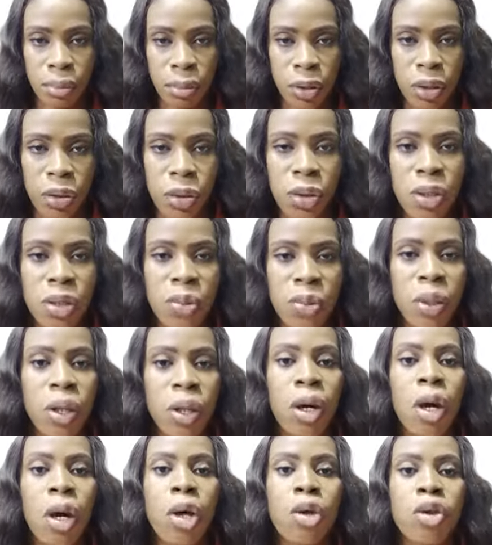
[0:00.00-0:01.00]
Excuse
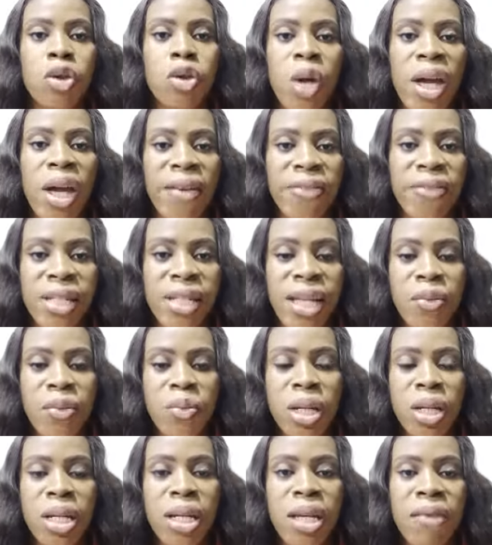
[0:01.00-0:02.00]
me. So
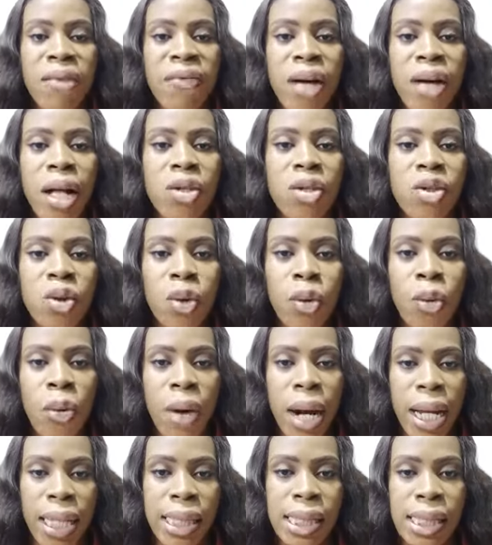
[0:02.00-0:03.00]
FCMB give out
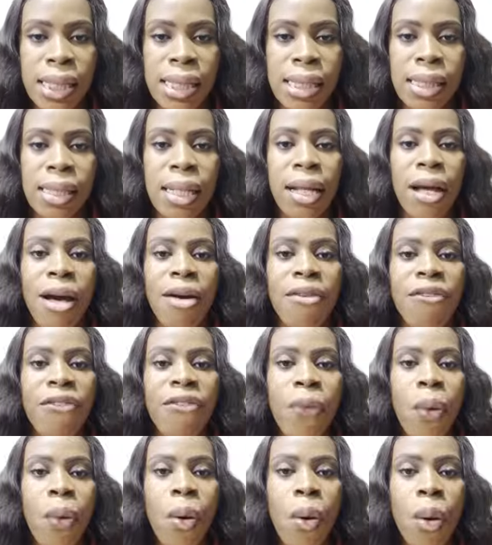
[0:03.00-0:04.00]
grants
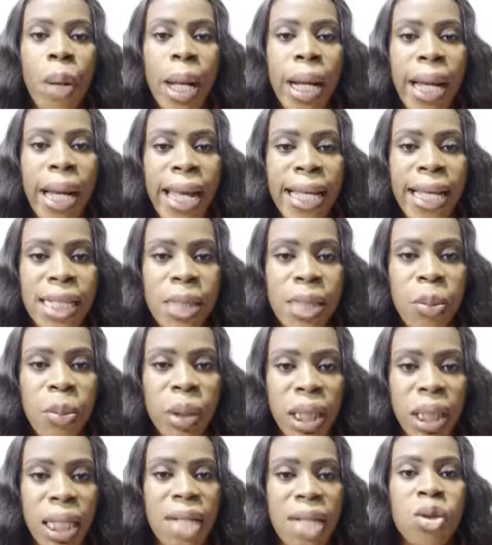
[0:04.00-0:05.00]
for
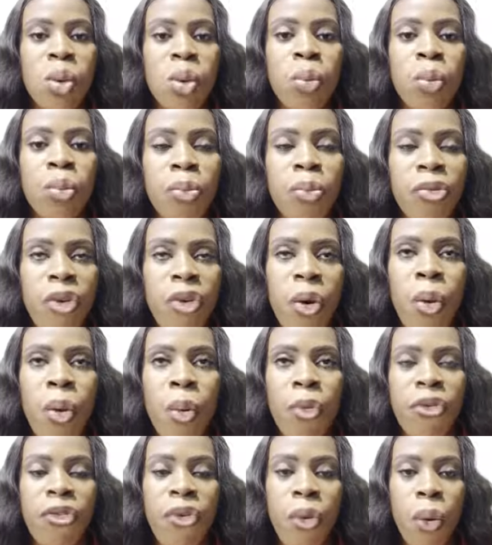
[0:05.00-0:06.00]
exporters,
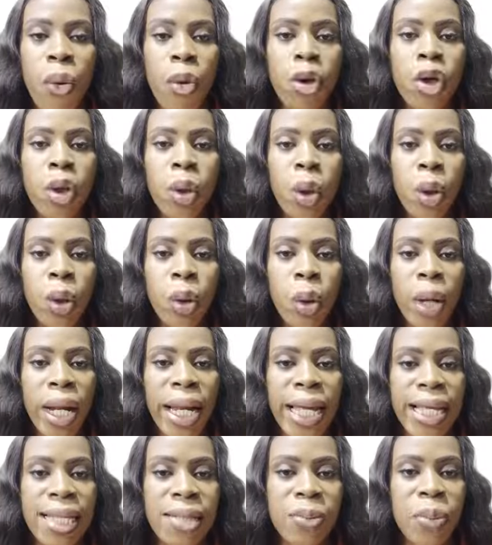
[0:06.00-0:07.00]
for
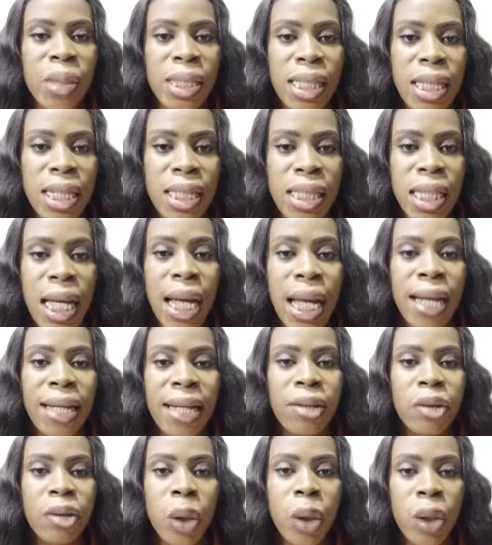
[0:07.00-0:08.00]
non-oil exporters.
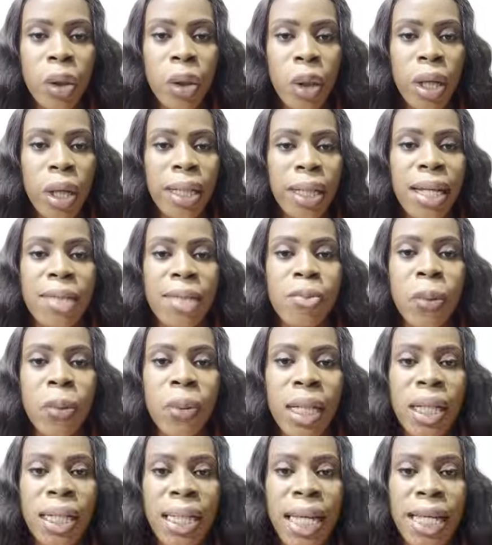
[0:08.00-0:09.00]
Non-oil, that's
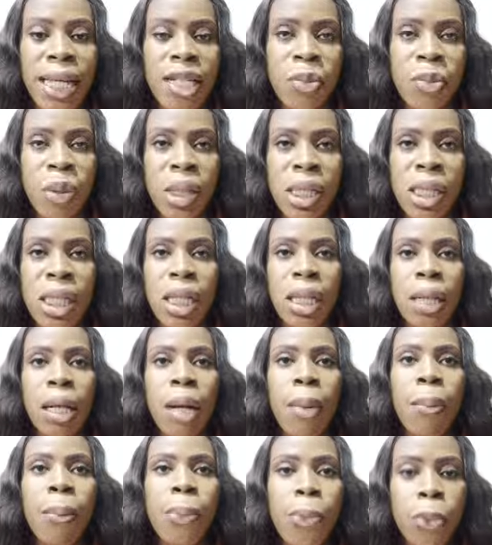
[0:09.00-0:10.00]
people that are exporting
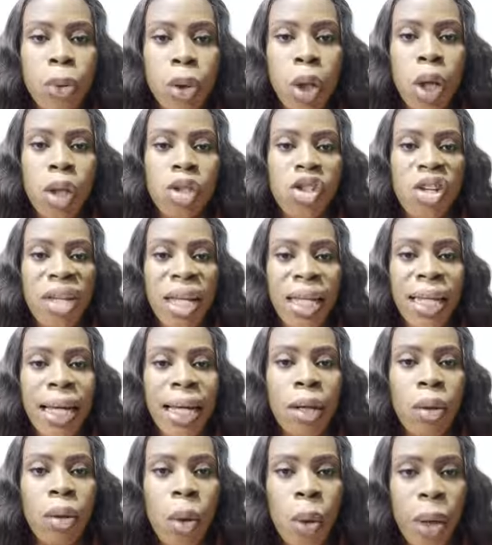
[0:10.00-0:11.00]
products other
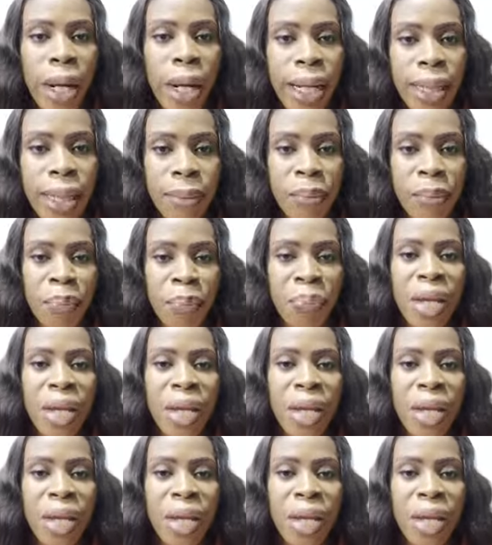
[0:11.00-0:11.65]
than oil.